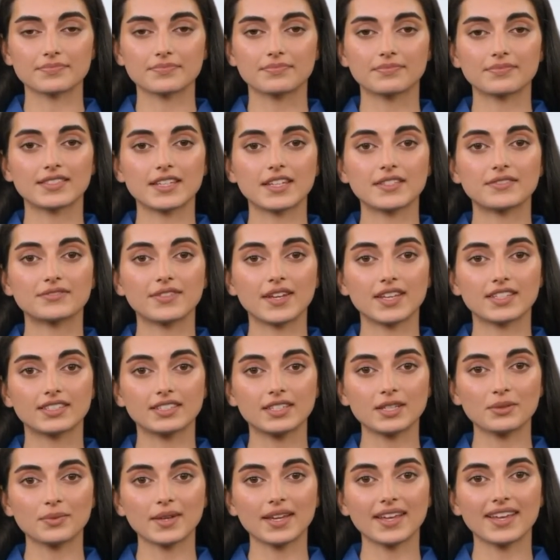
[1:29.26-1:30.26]
He finds
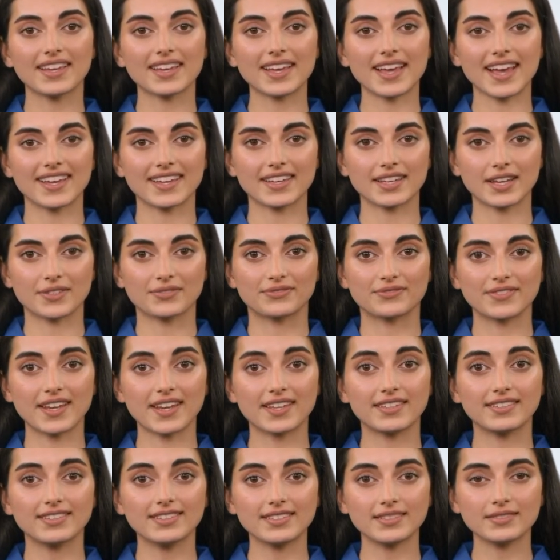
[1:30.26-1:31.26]
committing any
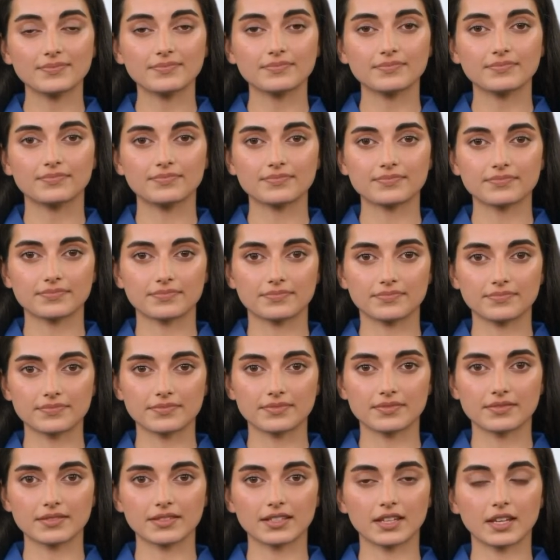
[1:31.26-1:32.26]
offense.
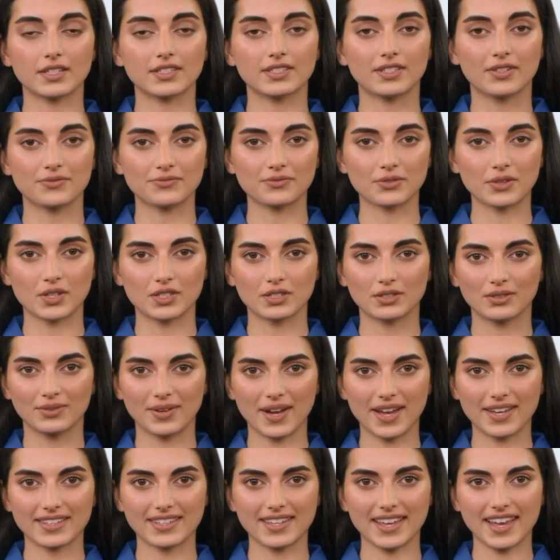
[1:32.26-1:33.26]
Use of force
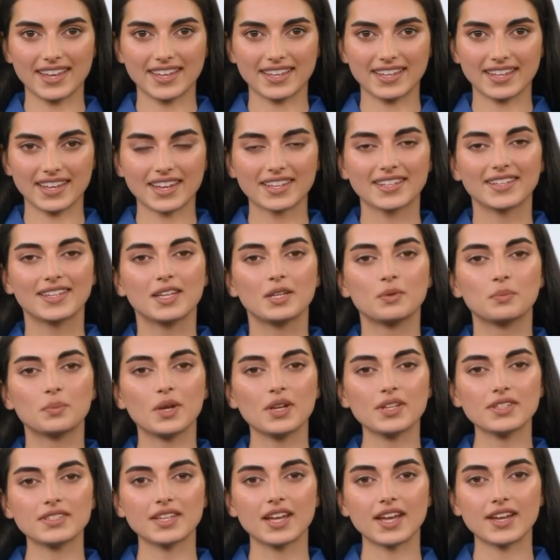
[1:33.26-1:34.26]
crimes Act
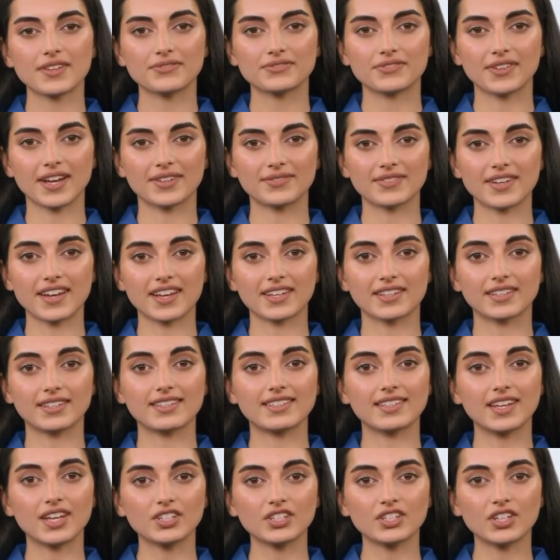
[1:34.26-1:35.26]
1958
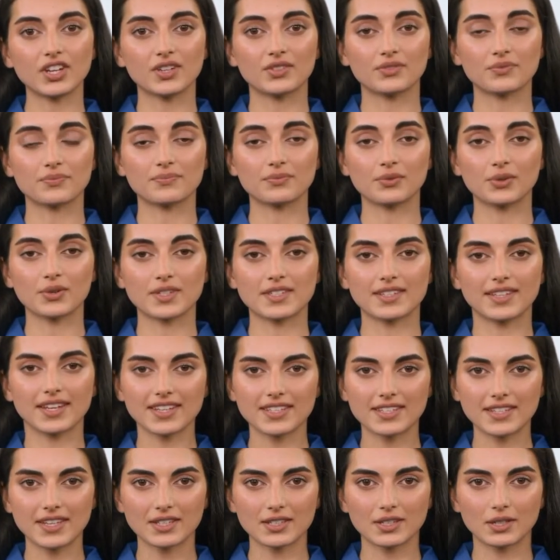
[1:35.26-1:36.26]
Section
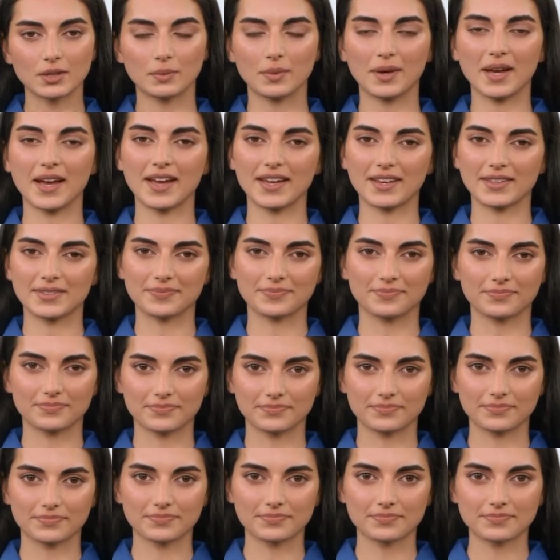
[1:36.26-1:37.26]
462A.
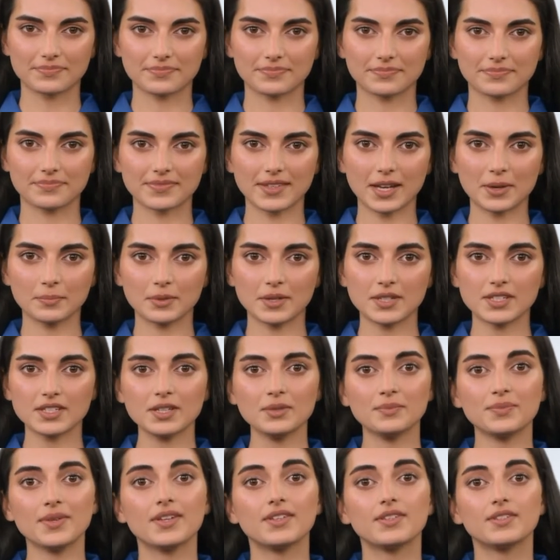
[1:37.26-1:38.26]
A
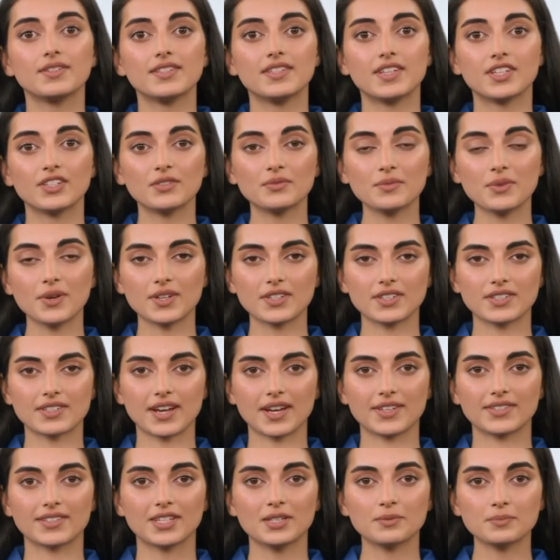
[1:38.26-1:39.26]
person may use such force
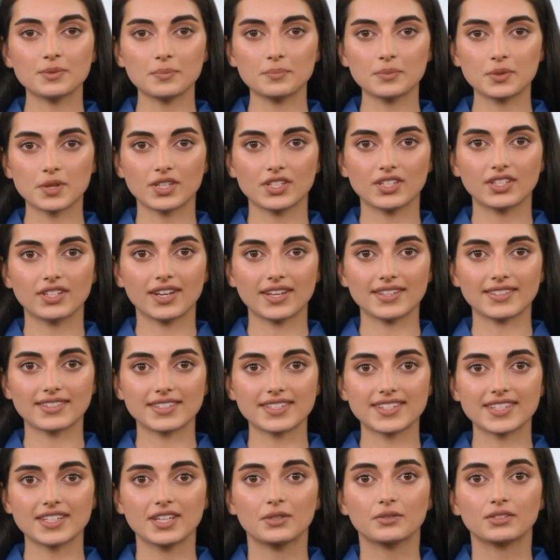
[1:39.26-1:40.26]
not disproportionate
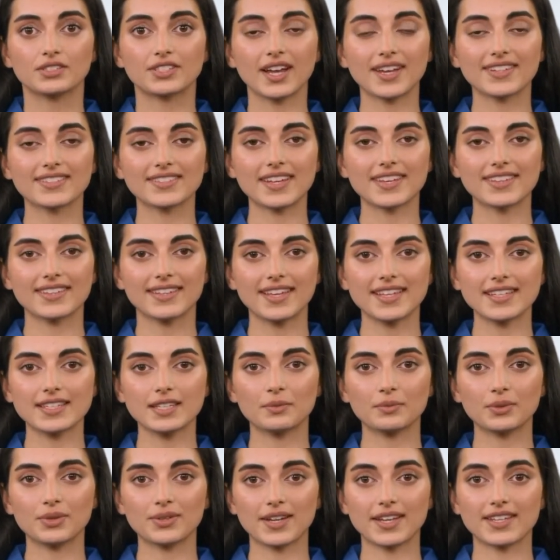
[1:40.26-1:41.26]
to the objective as
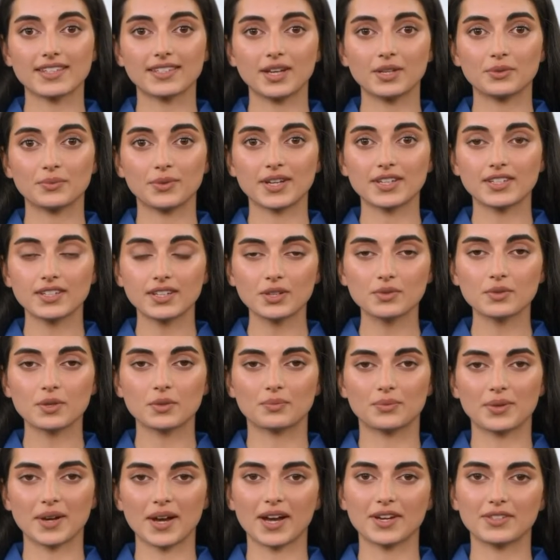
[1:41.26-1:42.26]
he believes on reasonable
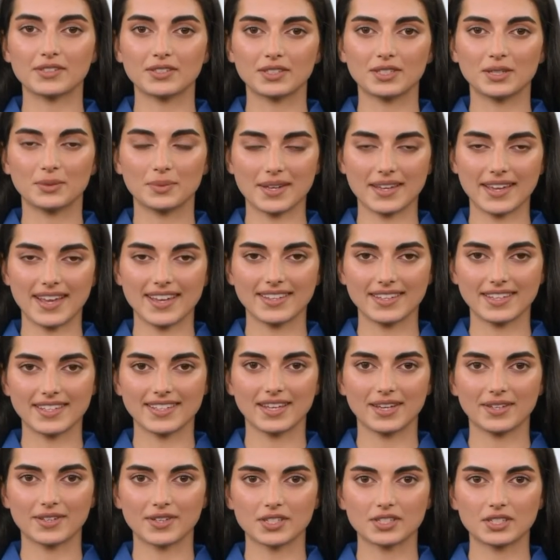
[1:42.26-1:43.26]
grounds to be
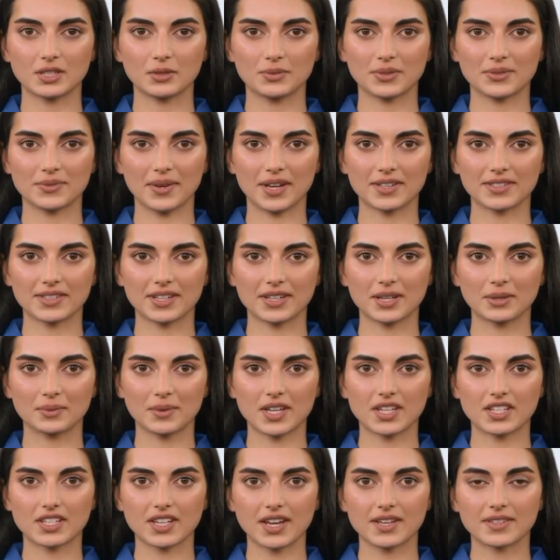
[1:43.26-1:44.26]
necessary to prevent the
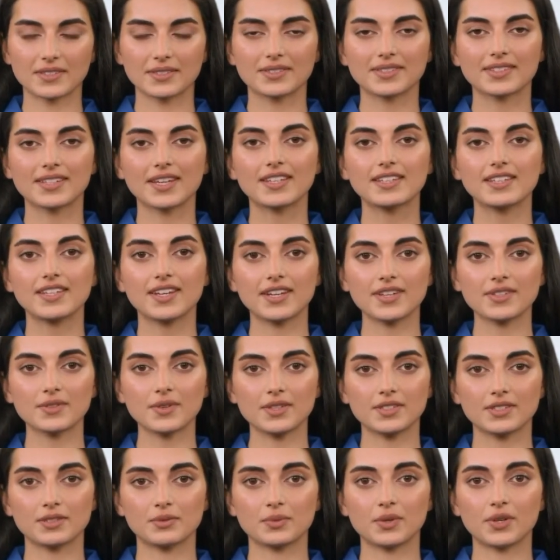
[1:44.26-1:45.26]
commission,
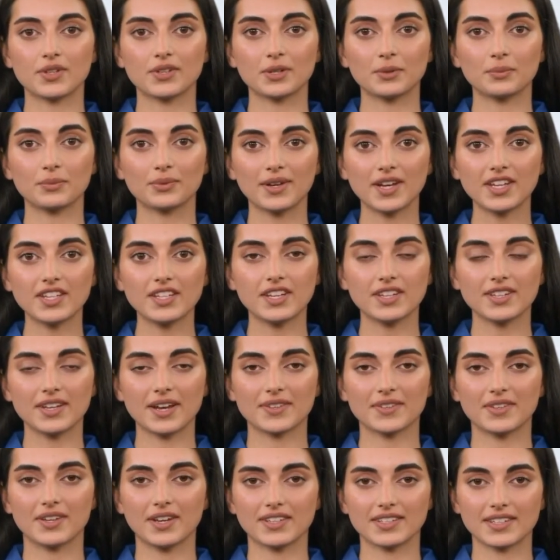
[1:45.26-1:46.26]
continuance or completion
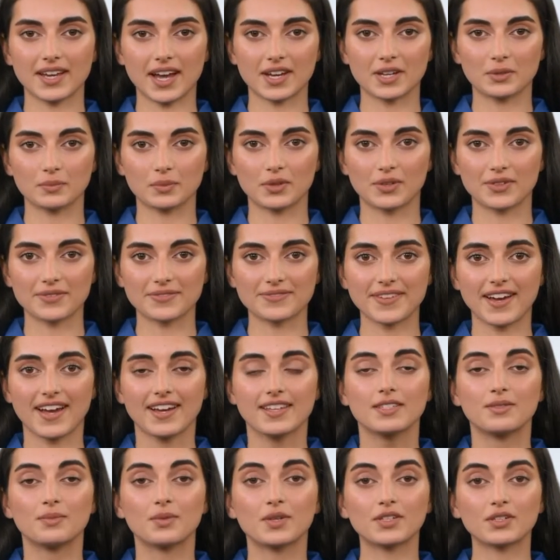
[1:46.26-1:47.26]
of an indictable
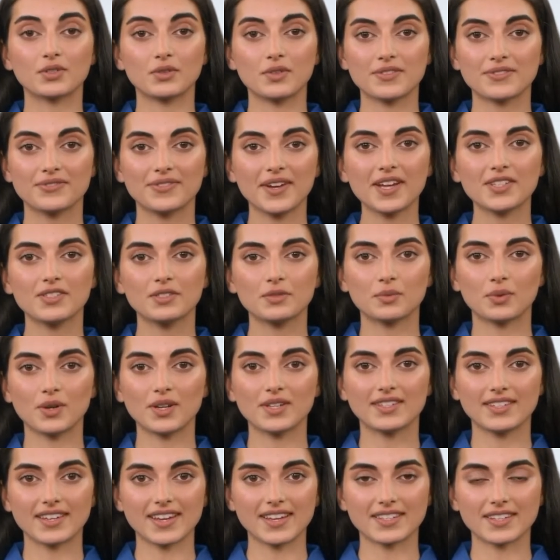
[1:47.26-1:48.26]
offense or to effect or
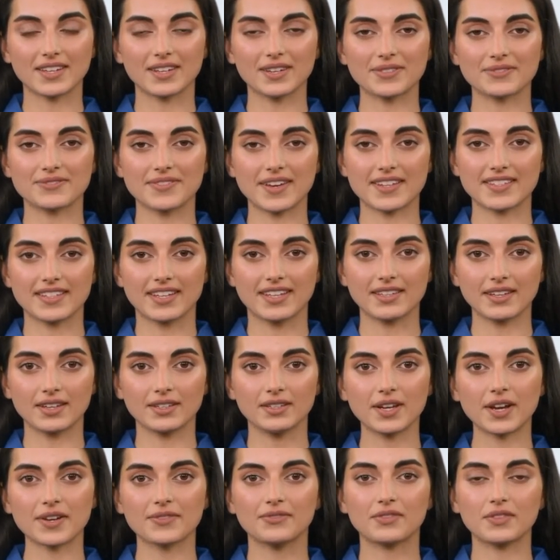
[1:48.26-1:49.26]
assist in effecting the
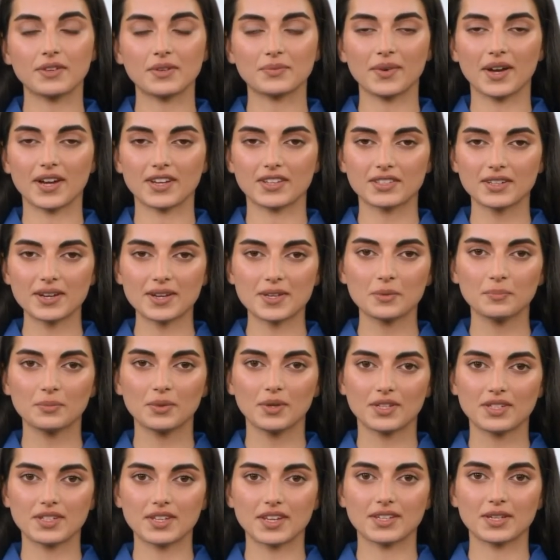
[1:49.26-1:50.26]
lawful arrest of a
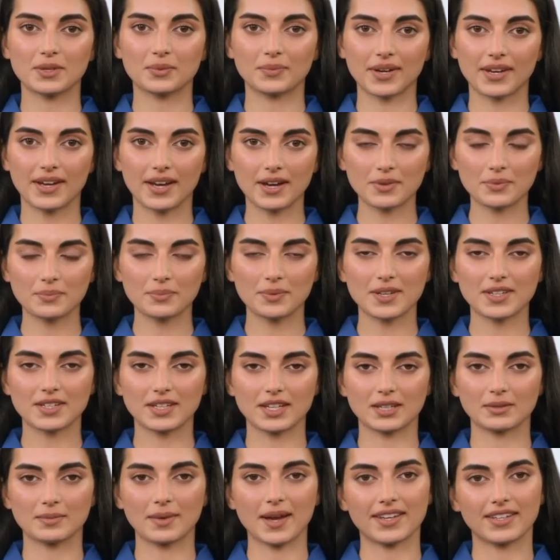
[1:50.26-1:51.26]
person committing or
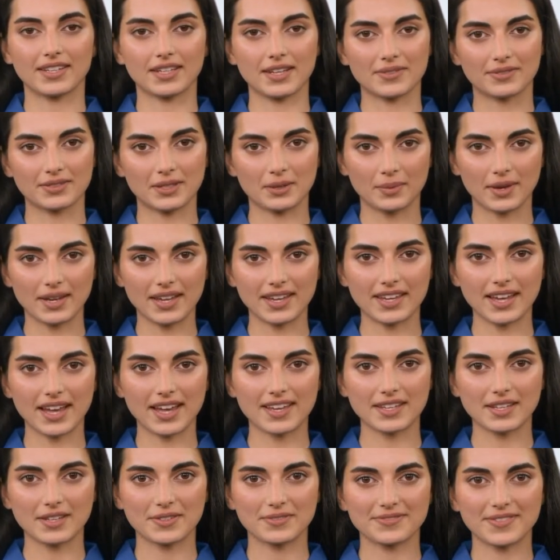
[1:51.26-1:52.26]
suspected of committing
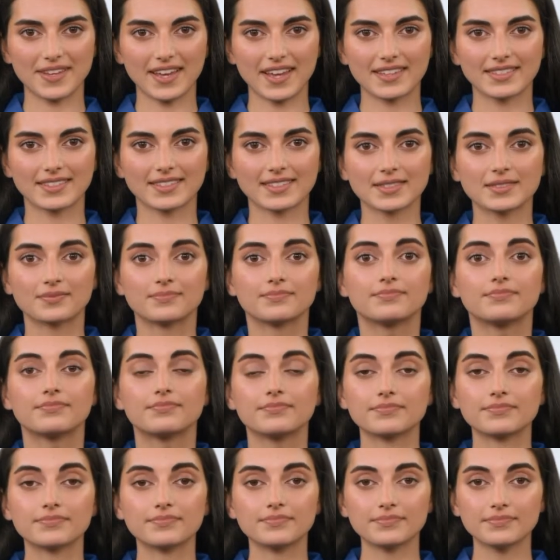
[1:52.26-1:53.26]
any offense.
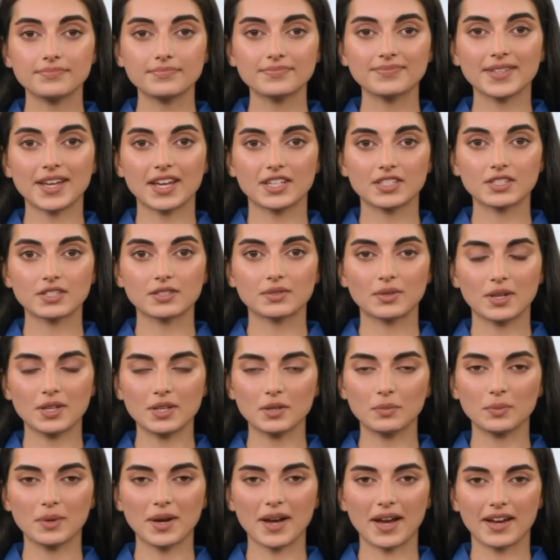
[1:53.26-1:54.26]
Page
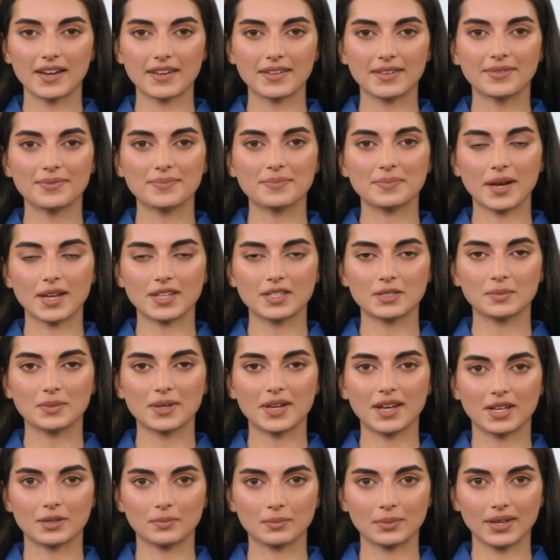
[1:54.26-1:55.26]
21, must
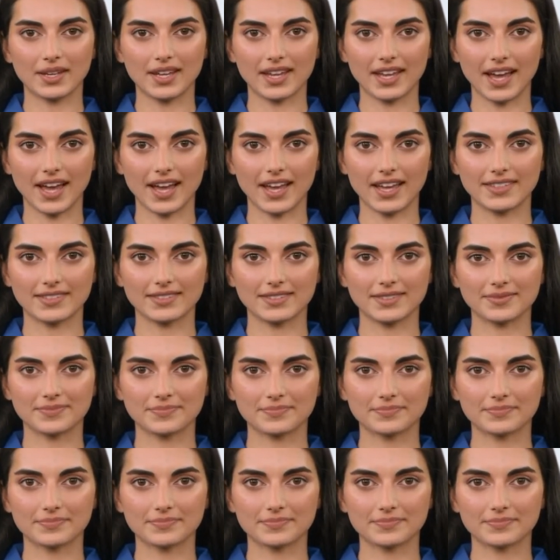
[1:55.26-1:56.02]
be as per the Act.